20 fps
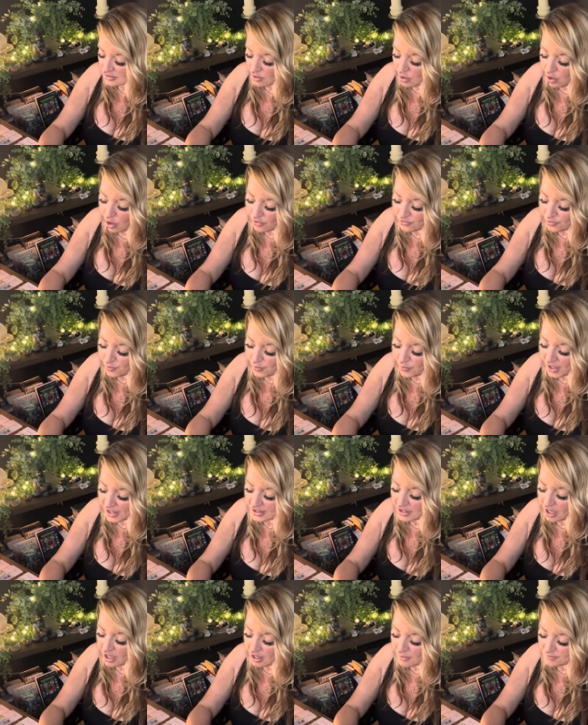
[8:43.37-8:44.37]
all the
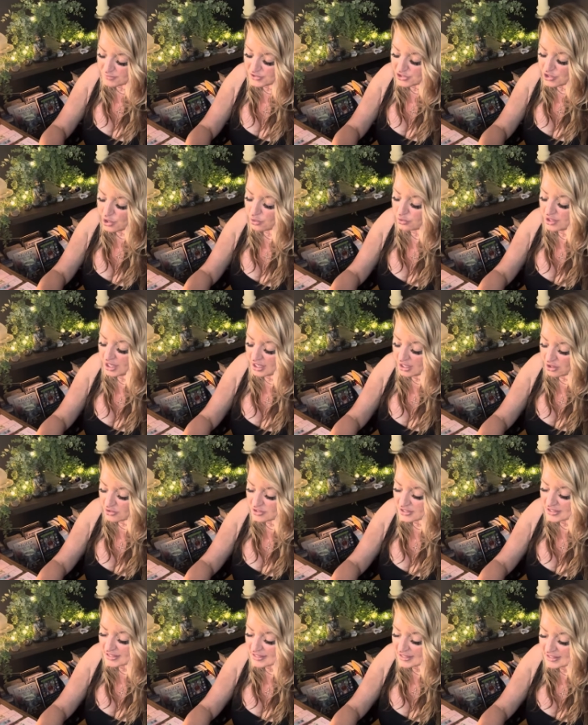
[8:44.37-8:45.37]
way up till Leo
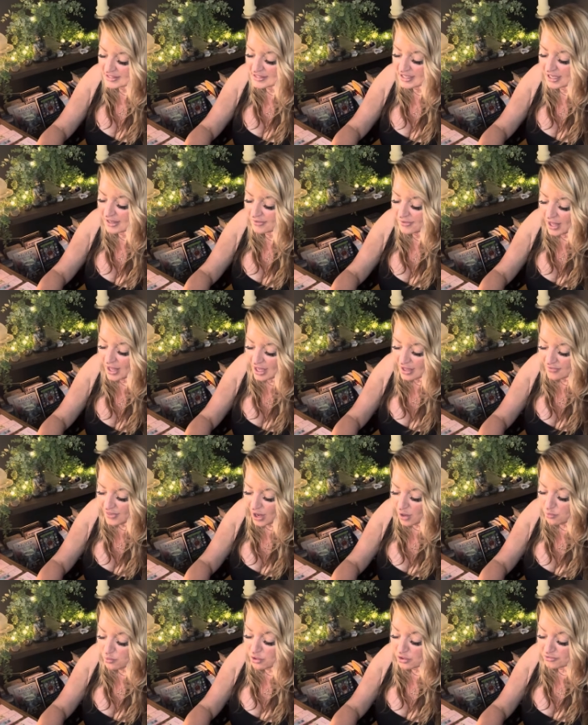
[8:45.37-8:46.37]
season,
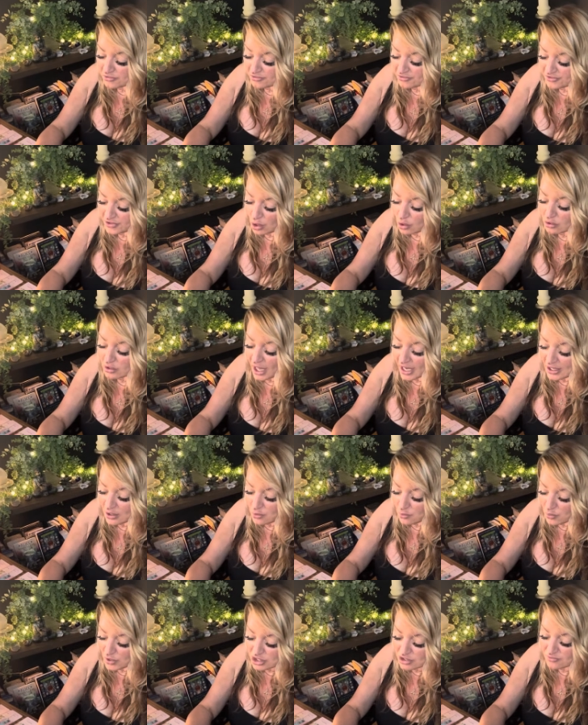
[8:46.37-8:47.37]
that will feel
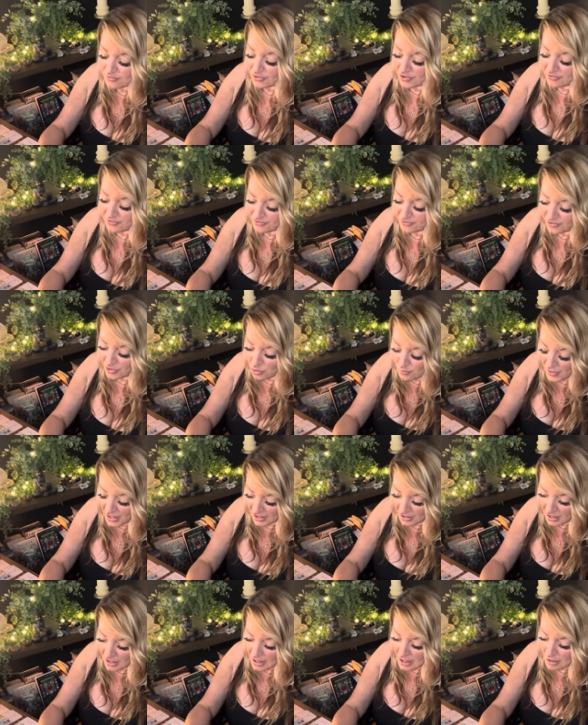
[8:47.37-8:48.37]
like wish
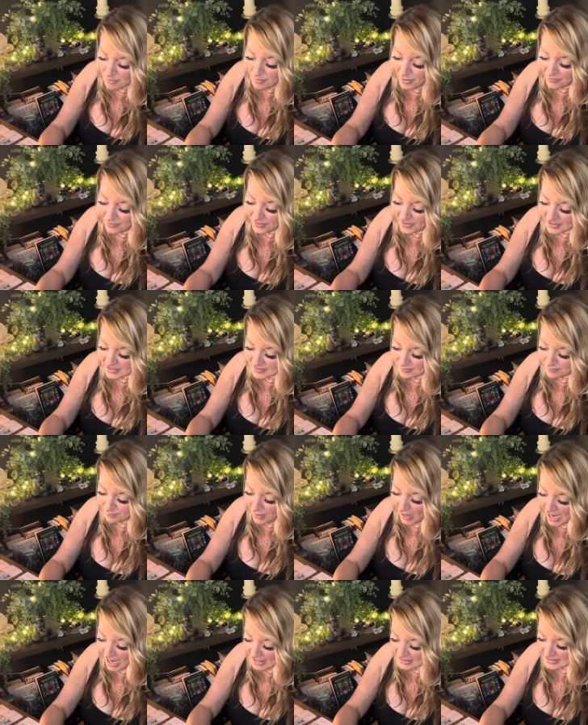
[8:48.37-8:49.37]
fulfillment. But this
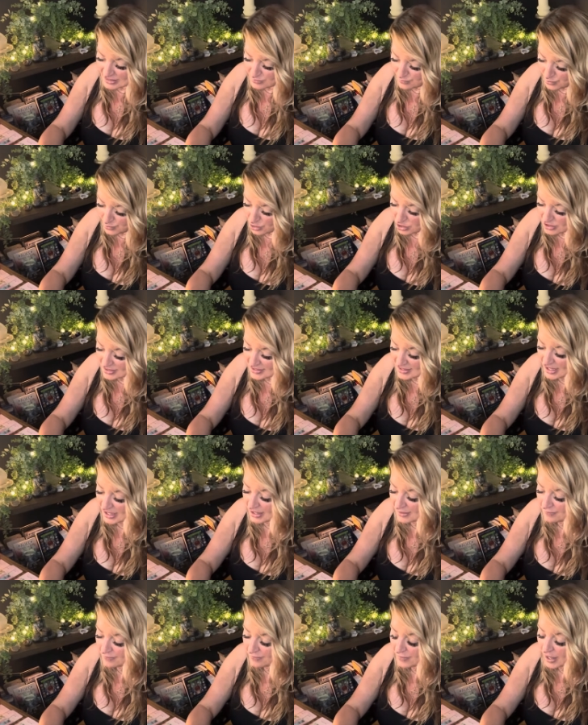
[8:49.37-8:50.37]
past
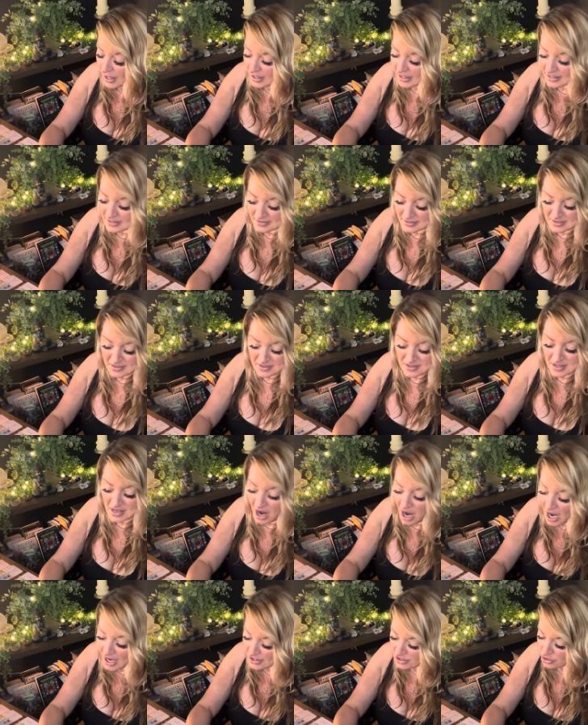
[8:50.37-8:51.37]
person is
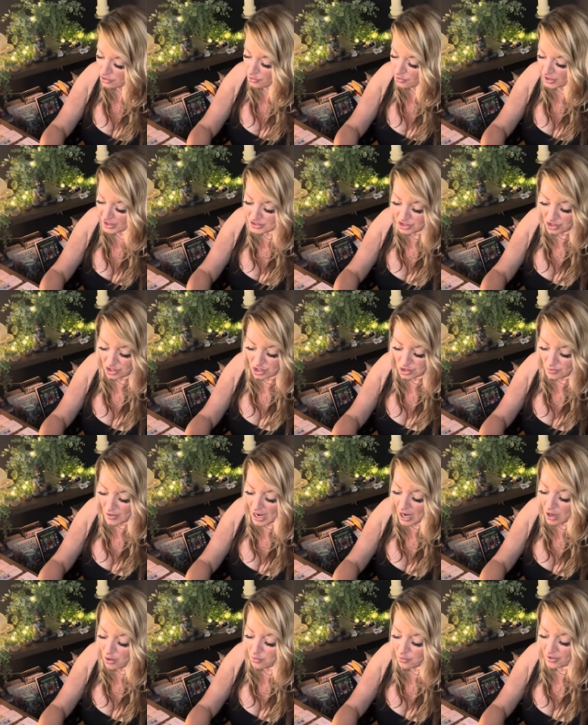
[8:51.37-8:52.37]
not going to go
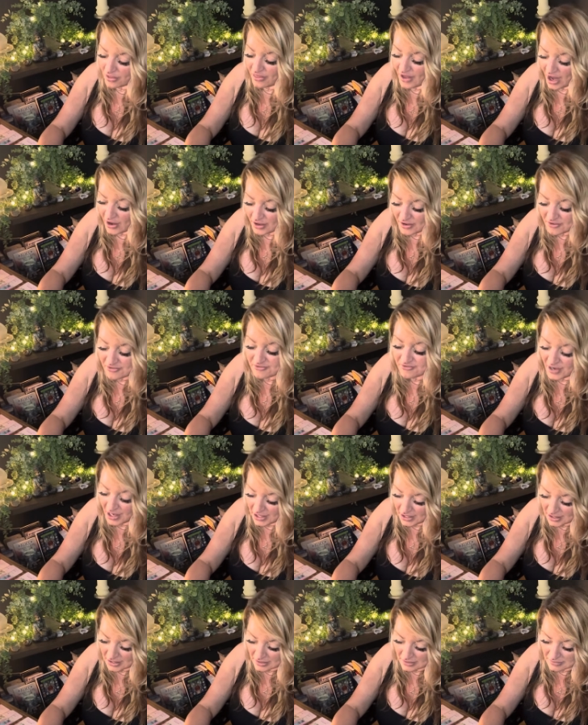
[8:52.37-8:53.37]
out without a
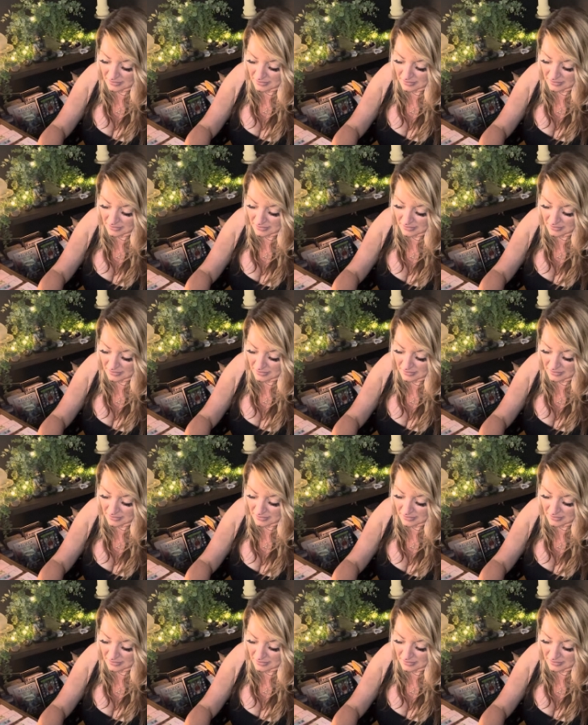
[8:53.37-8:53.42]
fight.